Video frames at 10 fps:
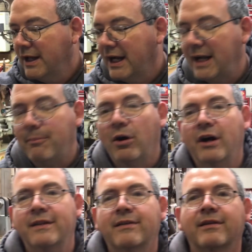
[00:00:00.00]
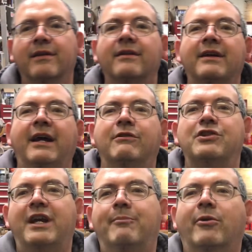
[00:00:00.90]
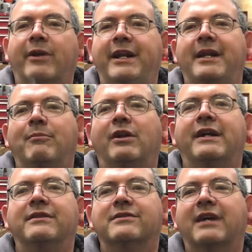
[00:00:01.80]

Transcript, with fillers: I bought LJ Peretti blends.